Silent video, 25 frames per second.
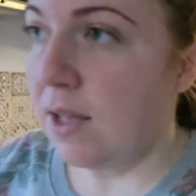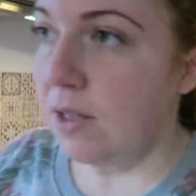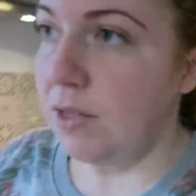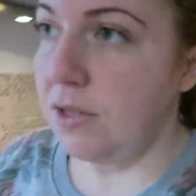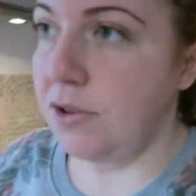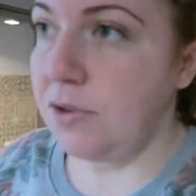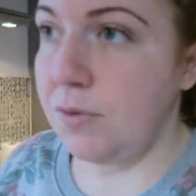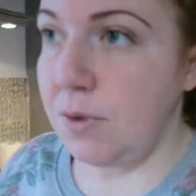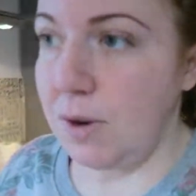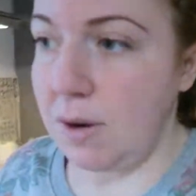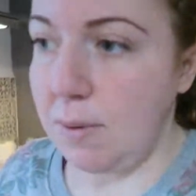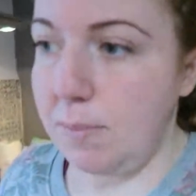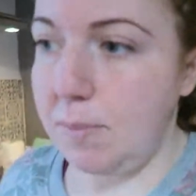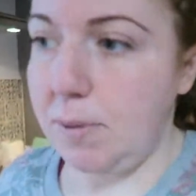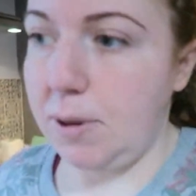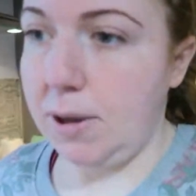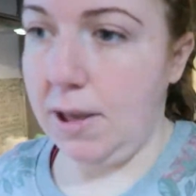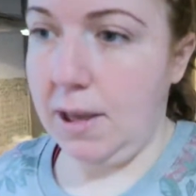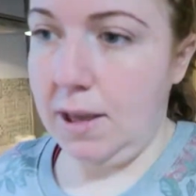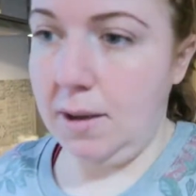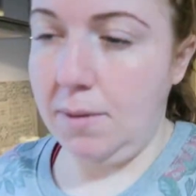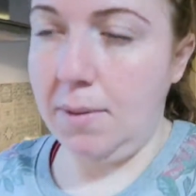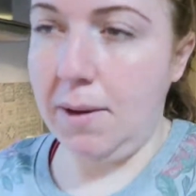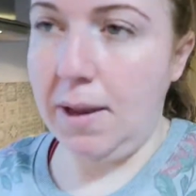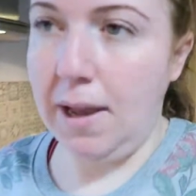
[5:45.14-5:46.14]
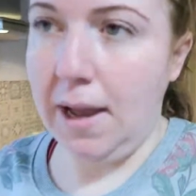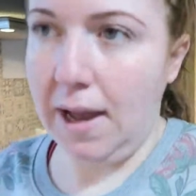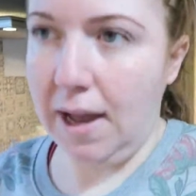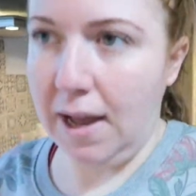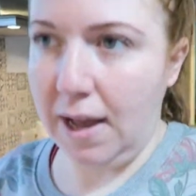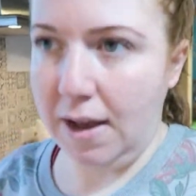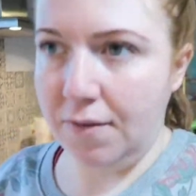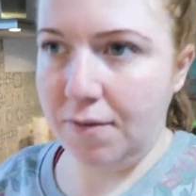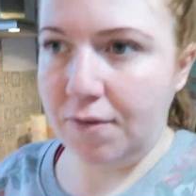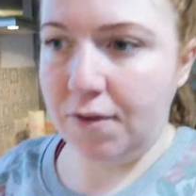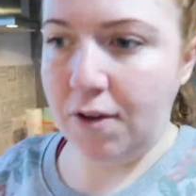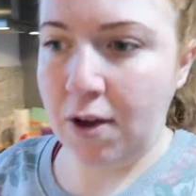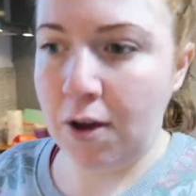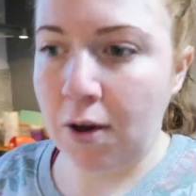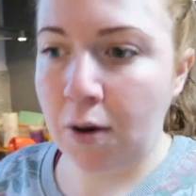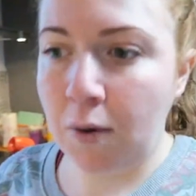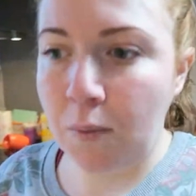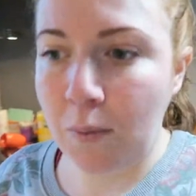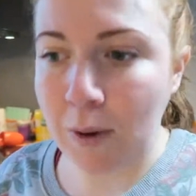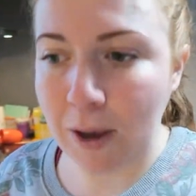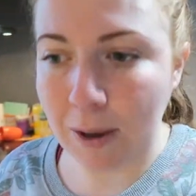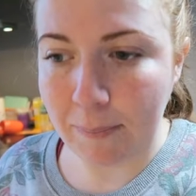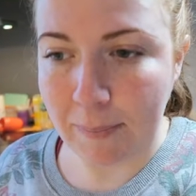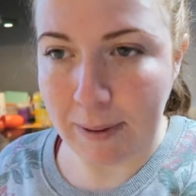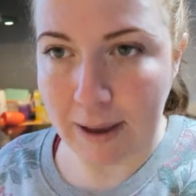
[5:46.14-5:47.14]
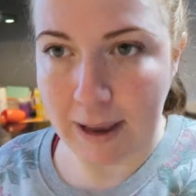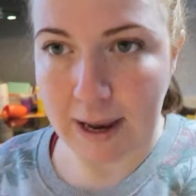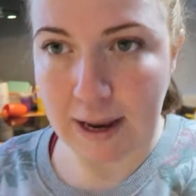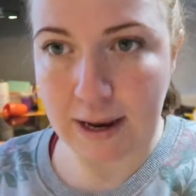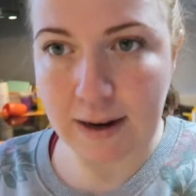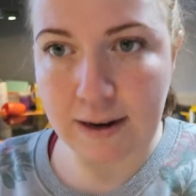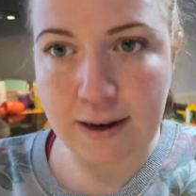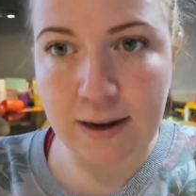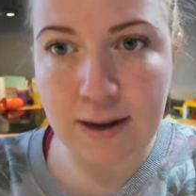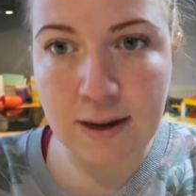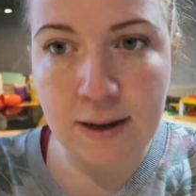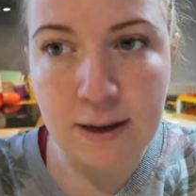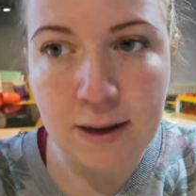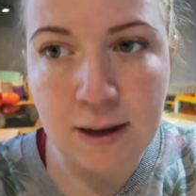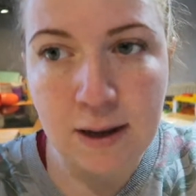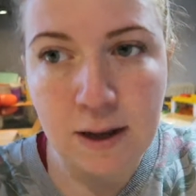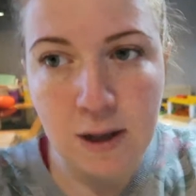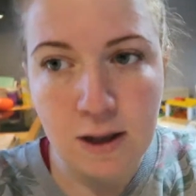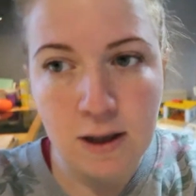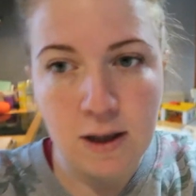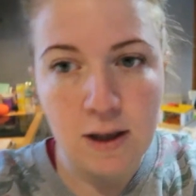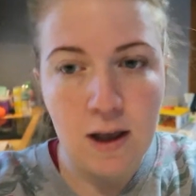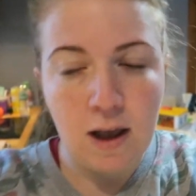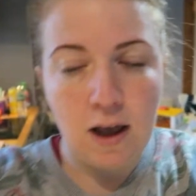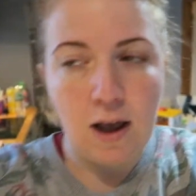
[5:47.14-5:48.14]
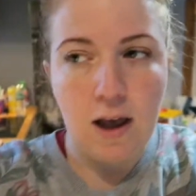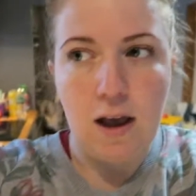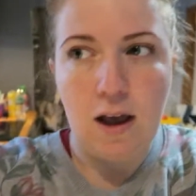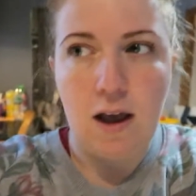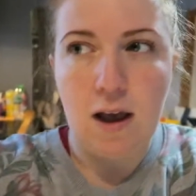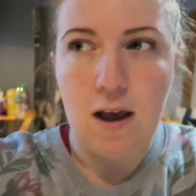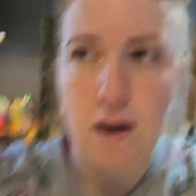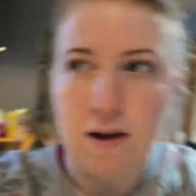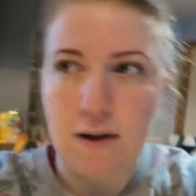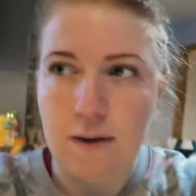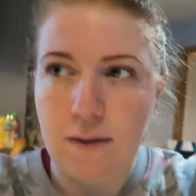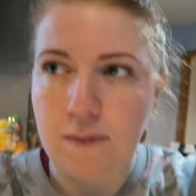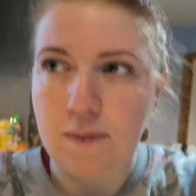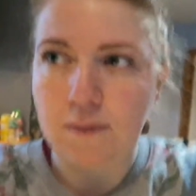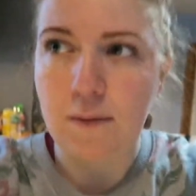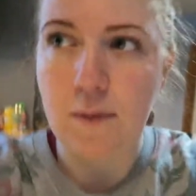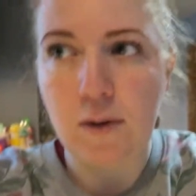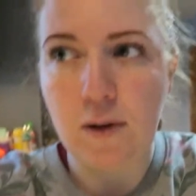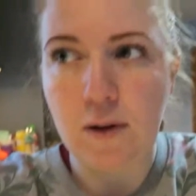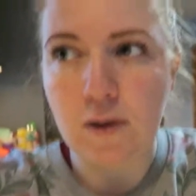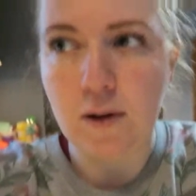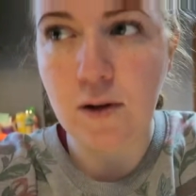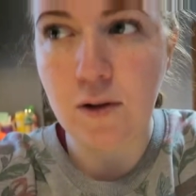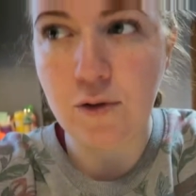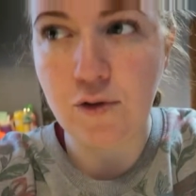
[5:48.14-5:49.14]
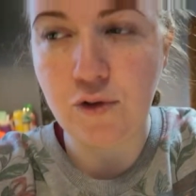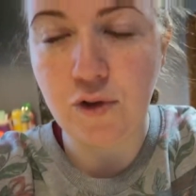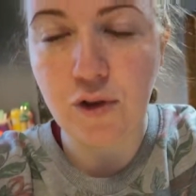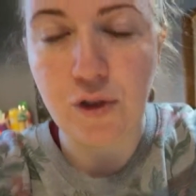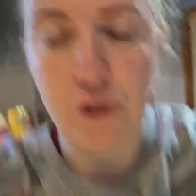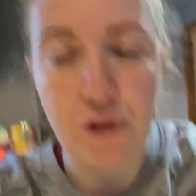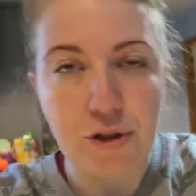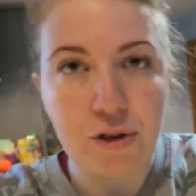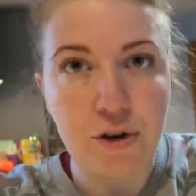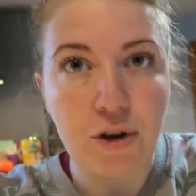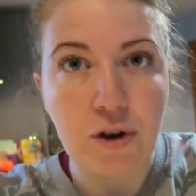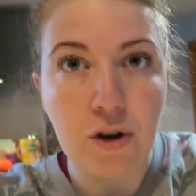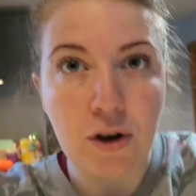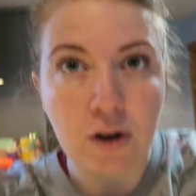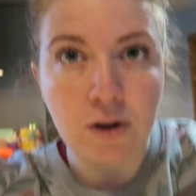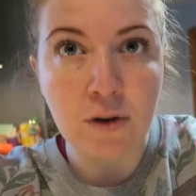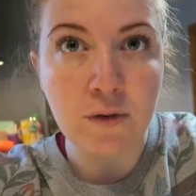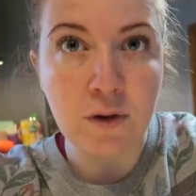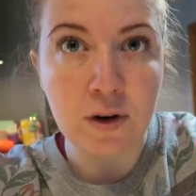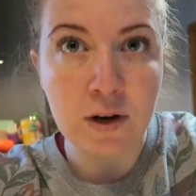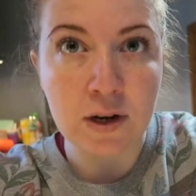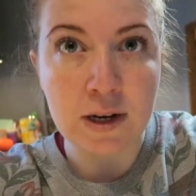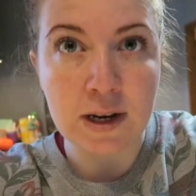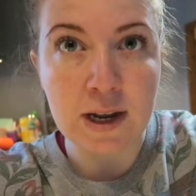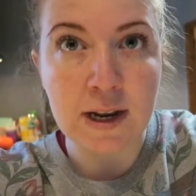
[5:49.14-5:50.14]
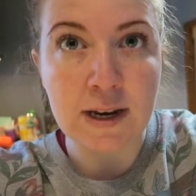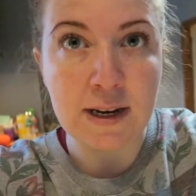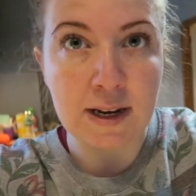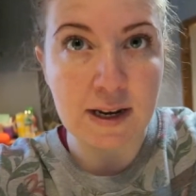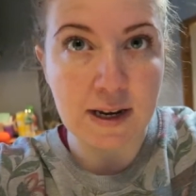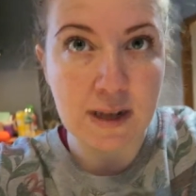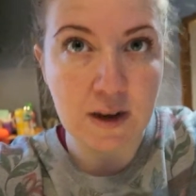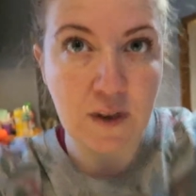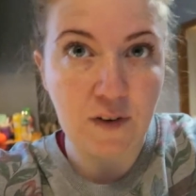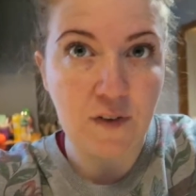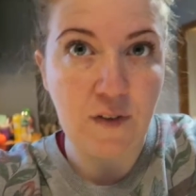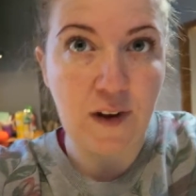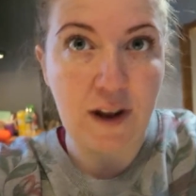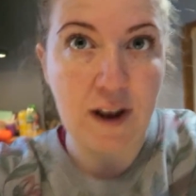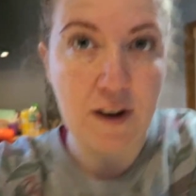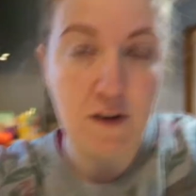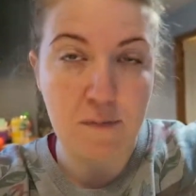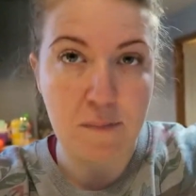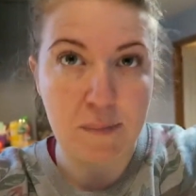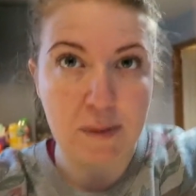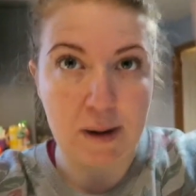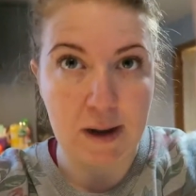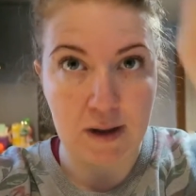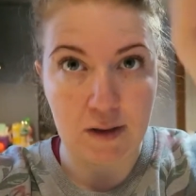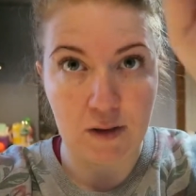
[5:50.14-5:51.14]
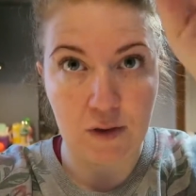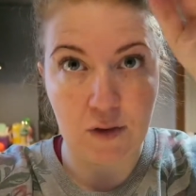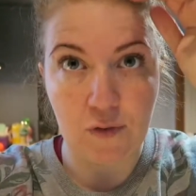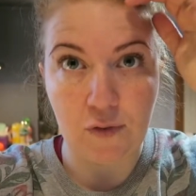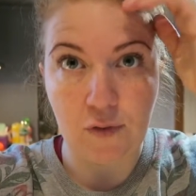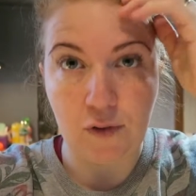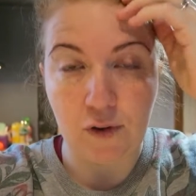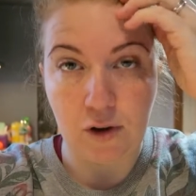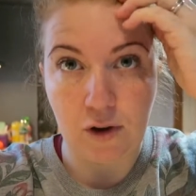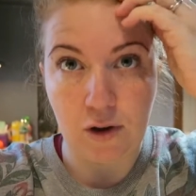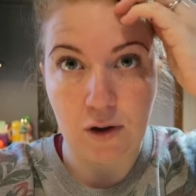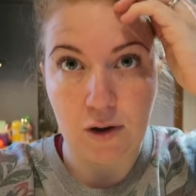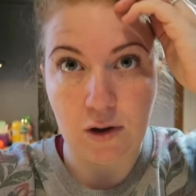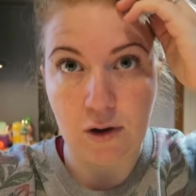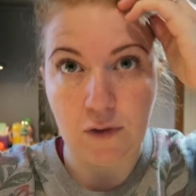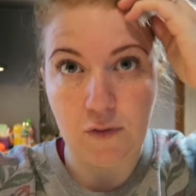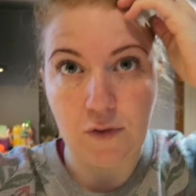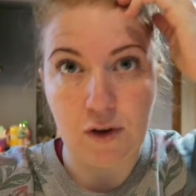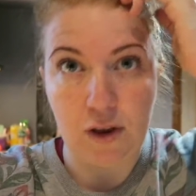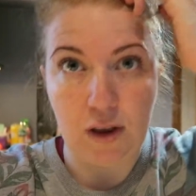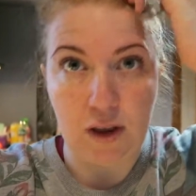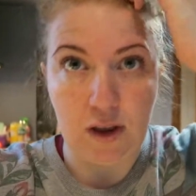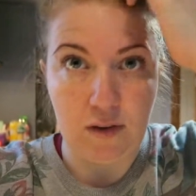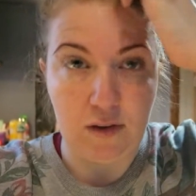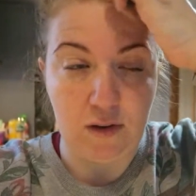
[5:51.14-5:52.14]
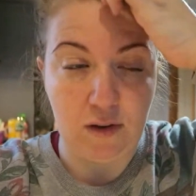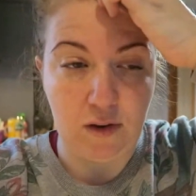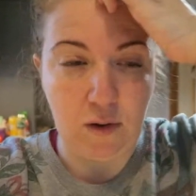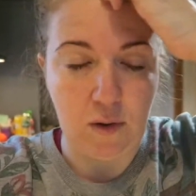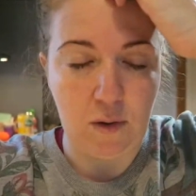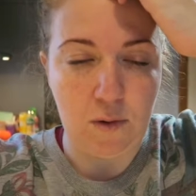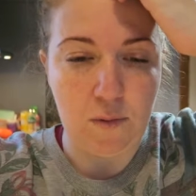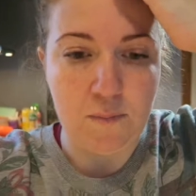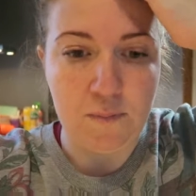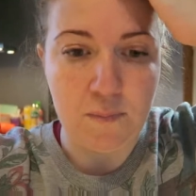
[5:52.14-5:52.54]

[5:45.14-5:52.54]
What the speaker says: the twin buggy we have, we paid £295 for a few years ago.